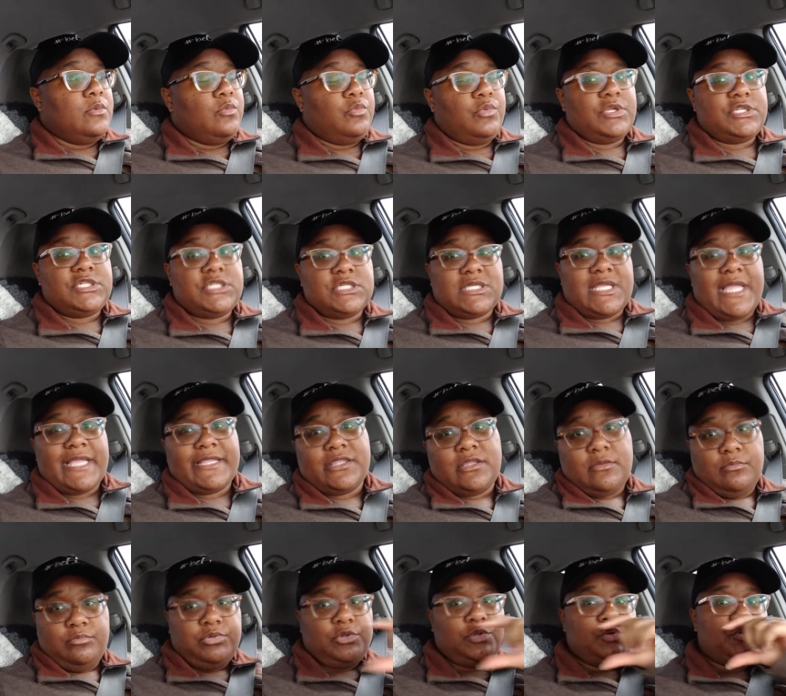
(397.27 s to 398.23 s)
which is like
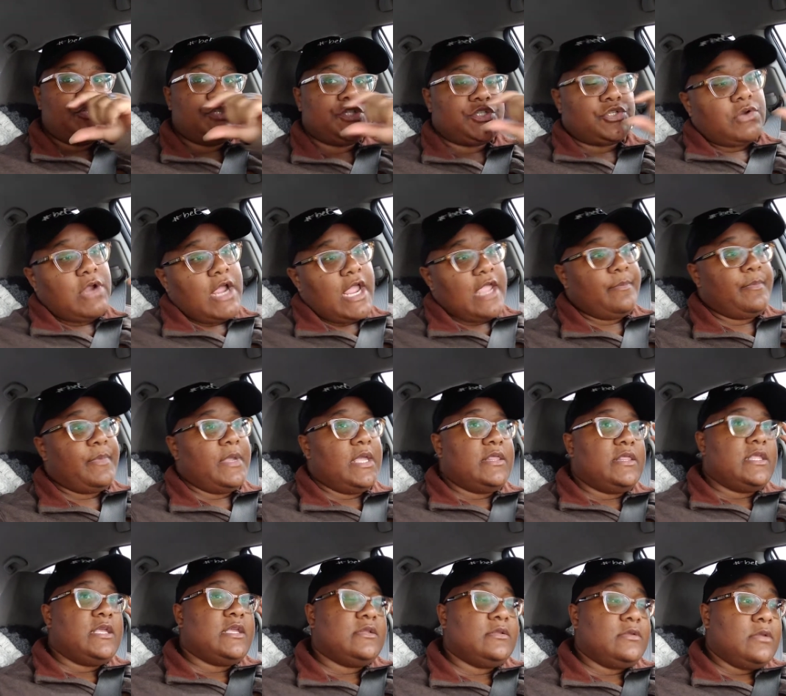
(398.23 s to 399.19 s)
the blue stripe,
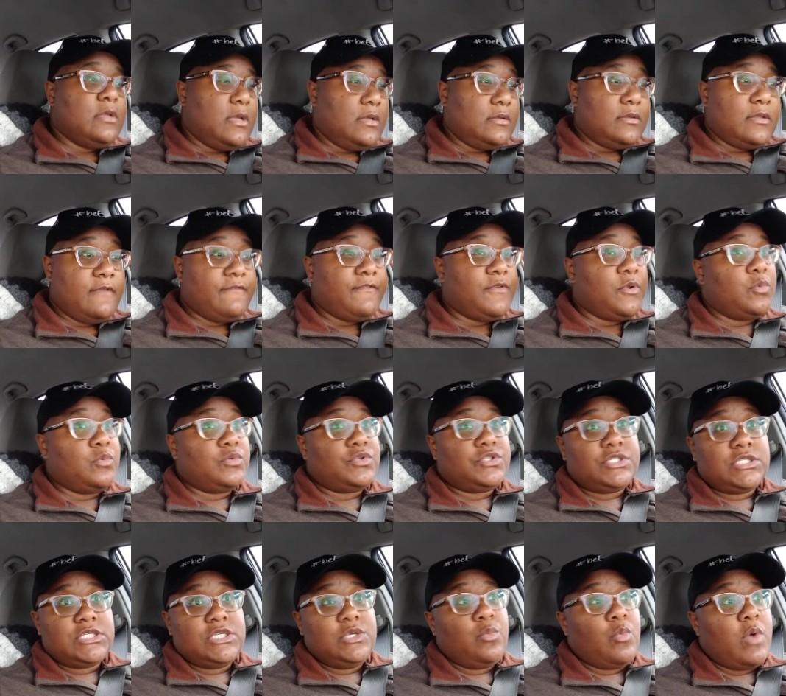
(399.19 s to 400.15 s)
and then if
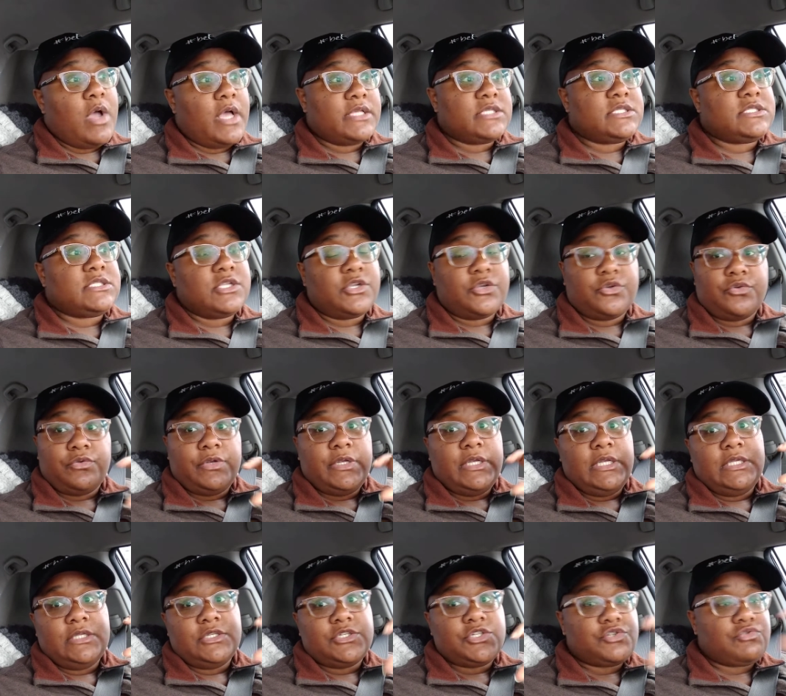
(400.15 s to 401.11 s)
she wants the
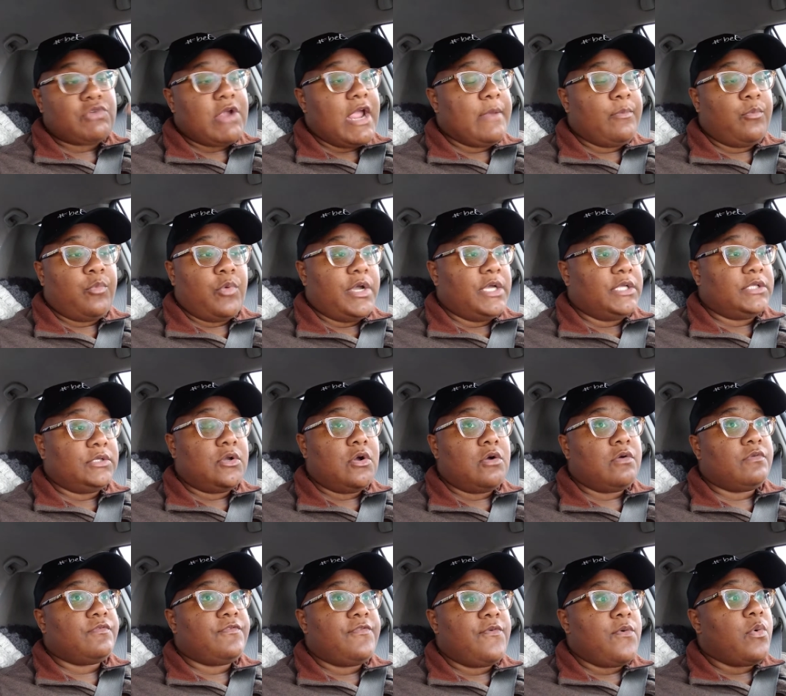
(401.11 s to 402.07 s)
green stripe one,
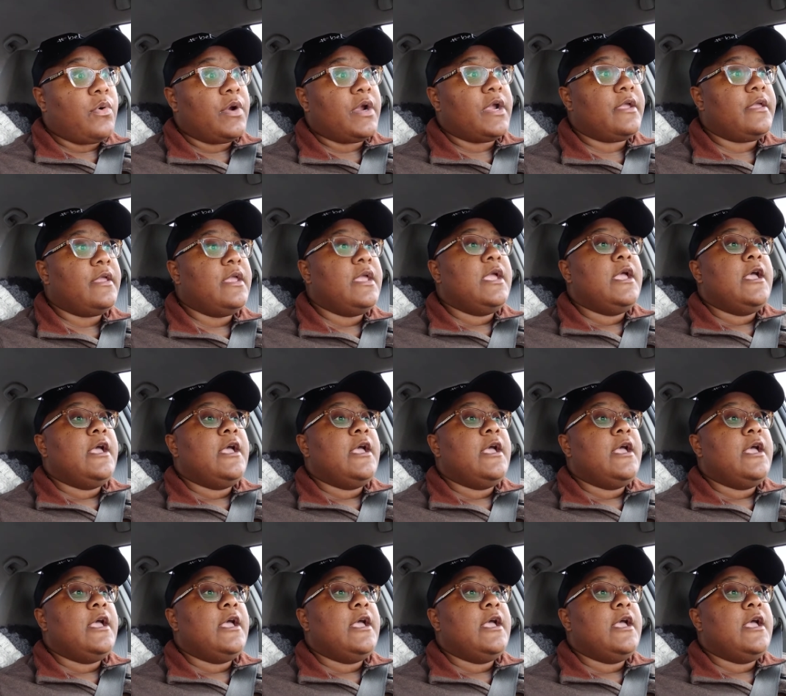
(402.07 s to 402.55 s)
go for it.